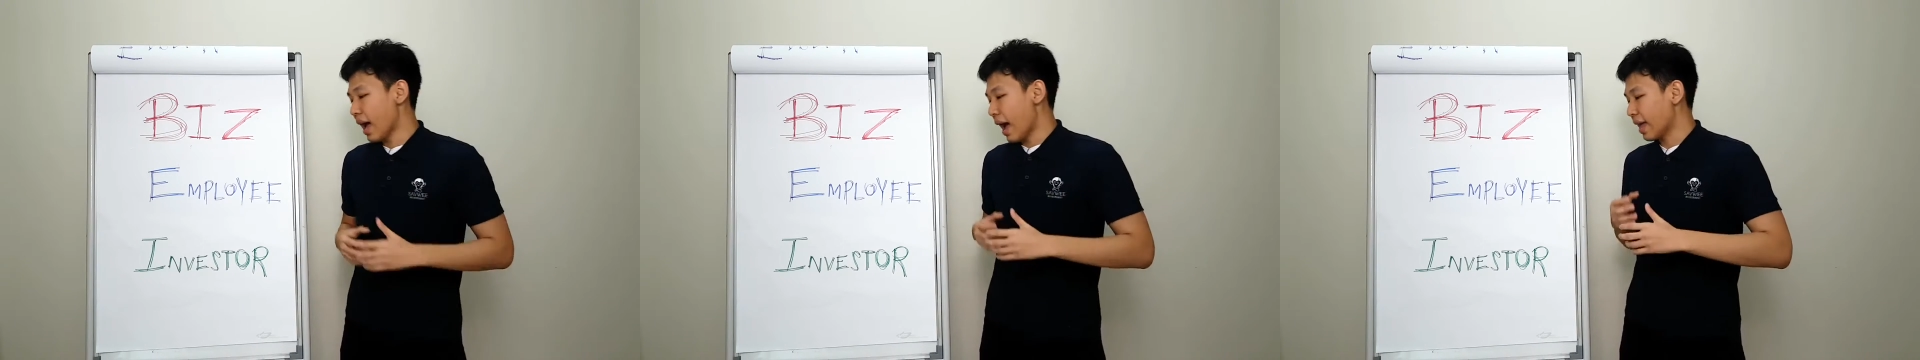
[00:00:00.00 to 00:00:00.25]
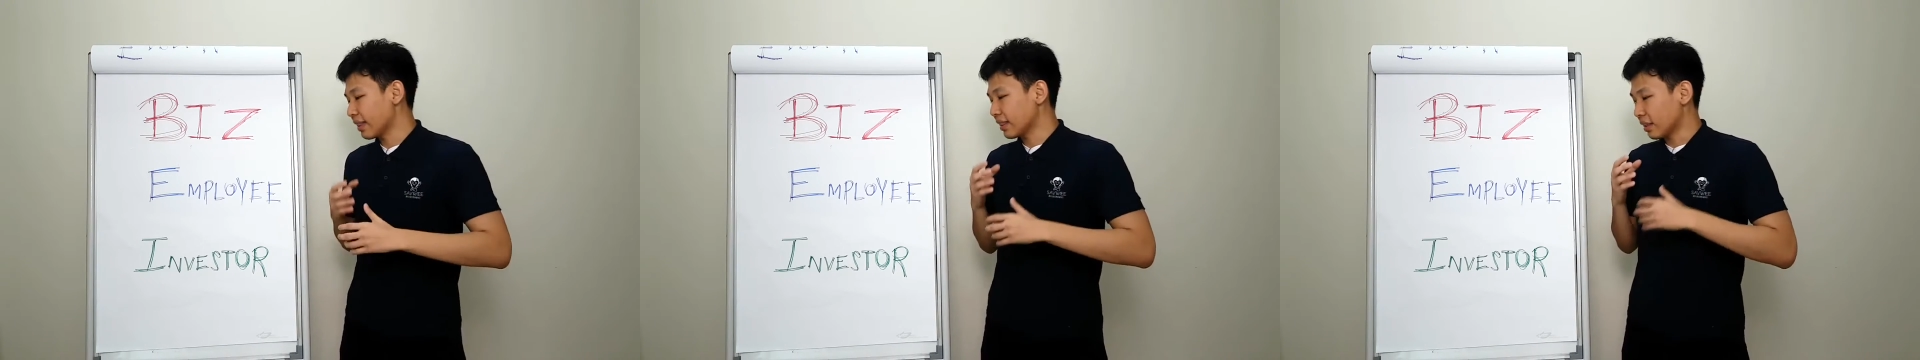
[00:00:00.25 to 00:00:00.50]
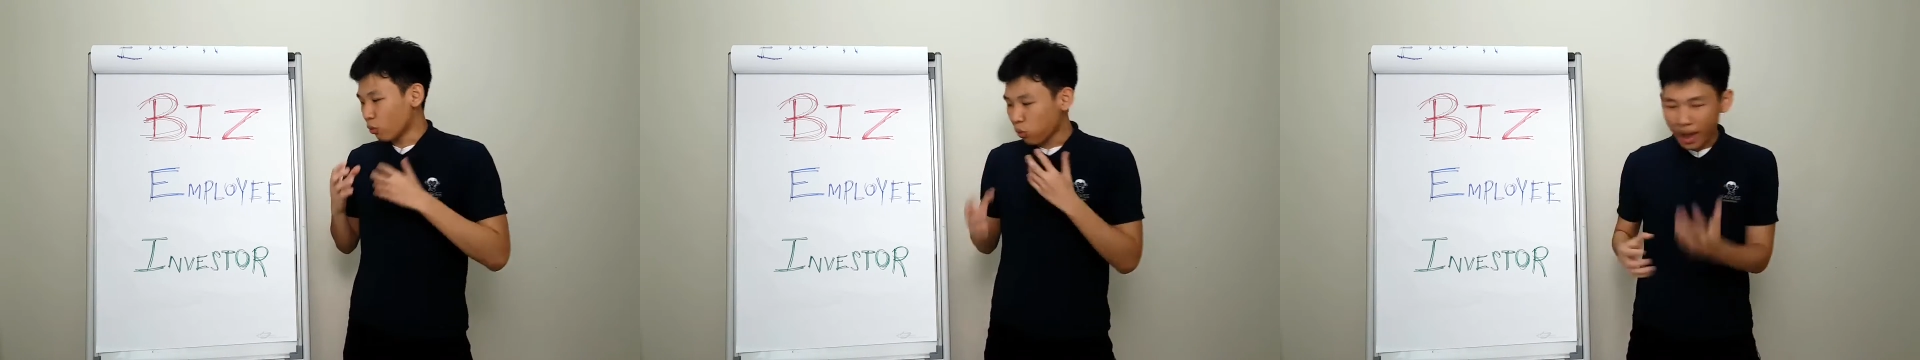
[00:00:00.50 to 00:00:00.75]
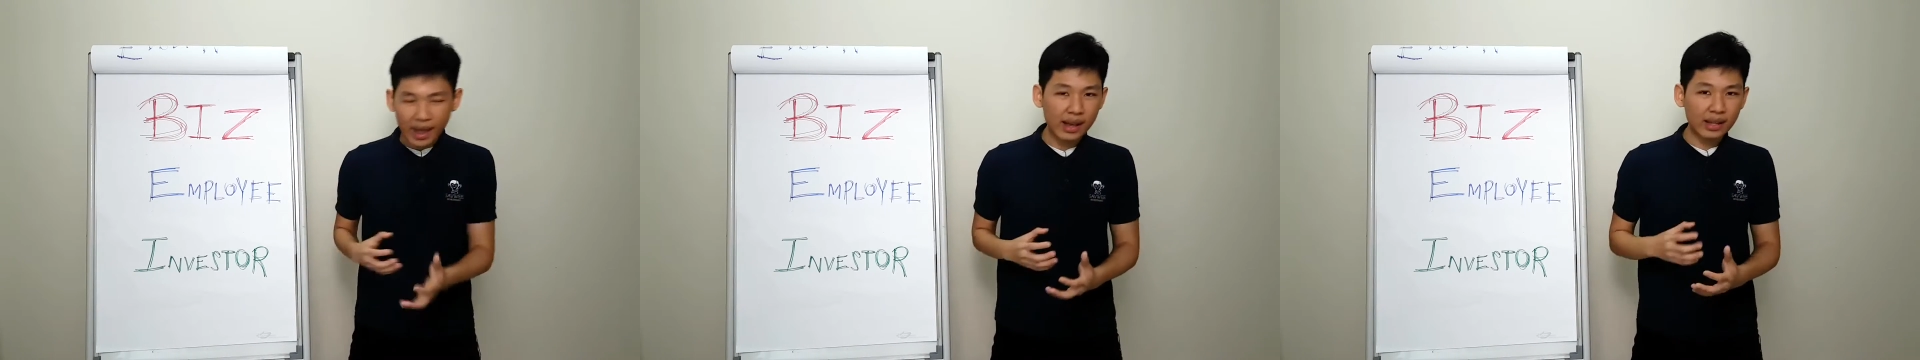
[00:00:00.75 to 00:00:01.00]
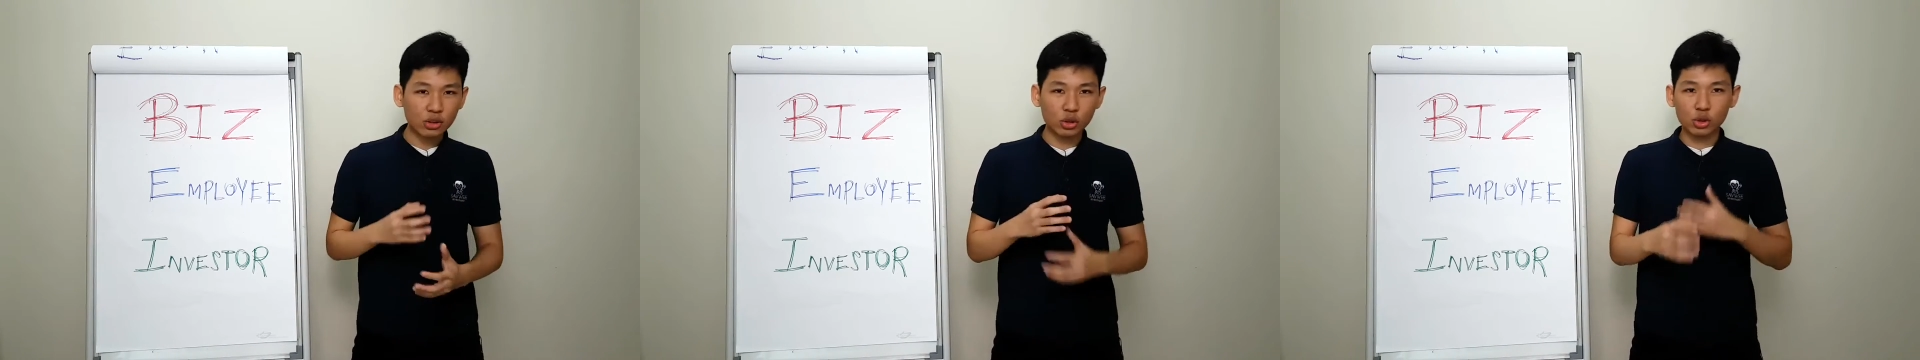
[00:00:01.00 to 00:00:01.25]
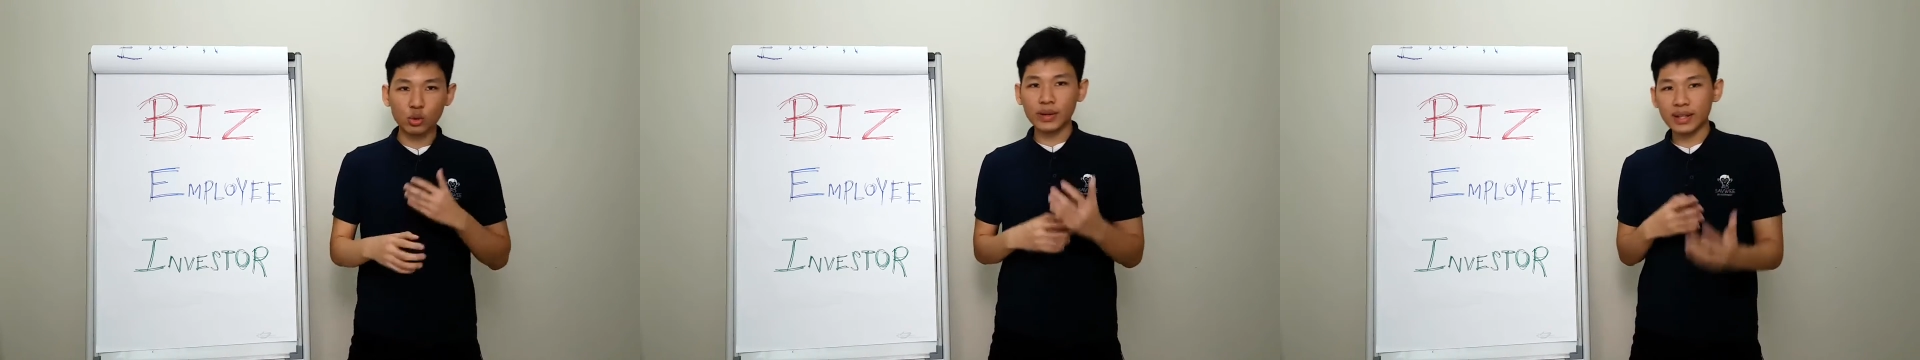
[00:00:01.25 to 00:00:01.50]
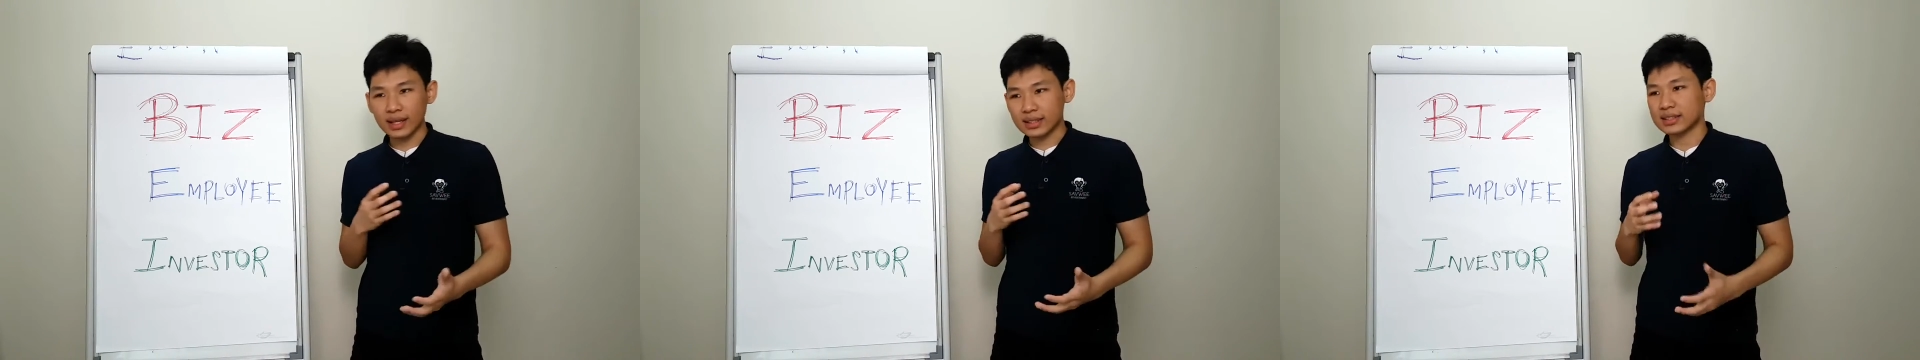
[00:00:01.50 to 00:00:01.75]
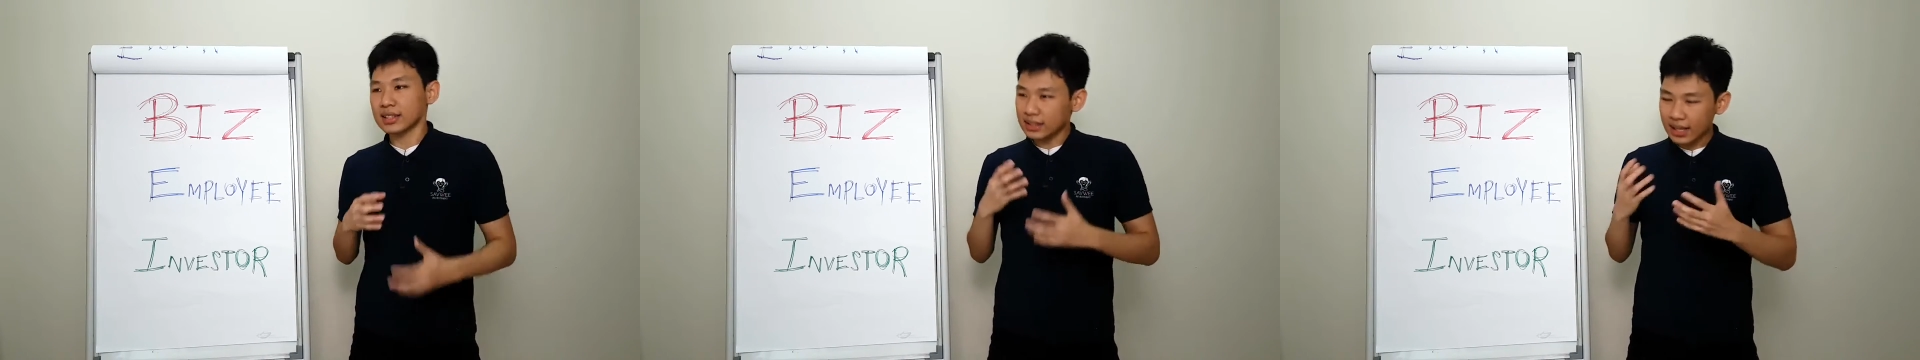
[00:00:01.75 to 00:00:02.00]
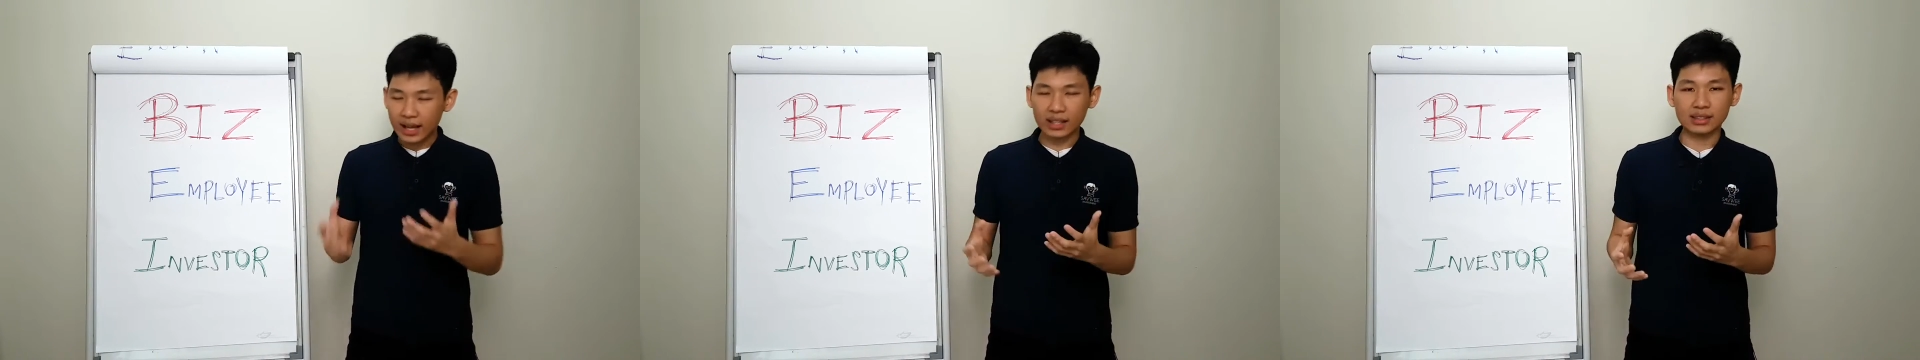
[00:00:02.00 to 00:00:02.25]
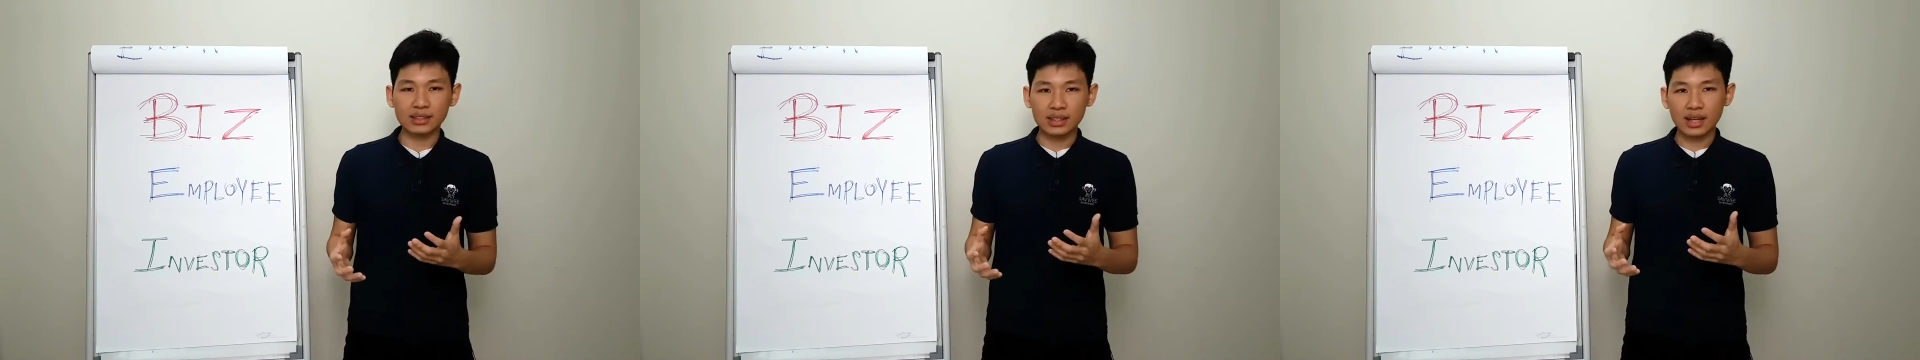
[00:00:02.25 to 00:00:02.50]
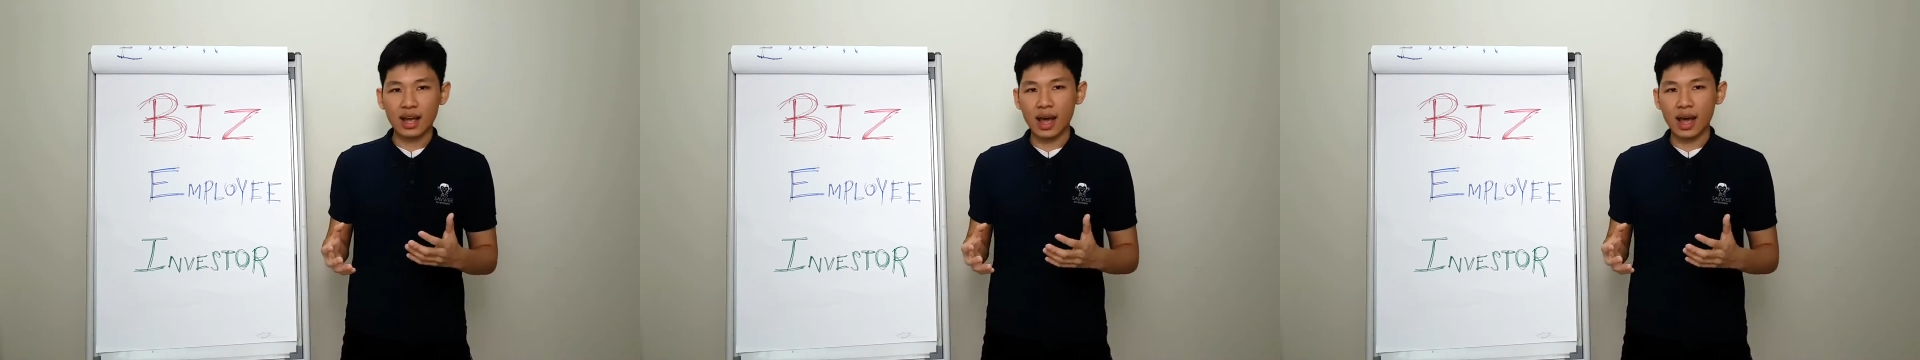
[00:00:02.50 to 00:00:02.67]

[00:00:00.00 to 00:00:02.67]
And the way to do it is, yes,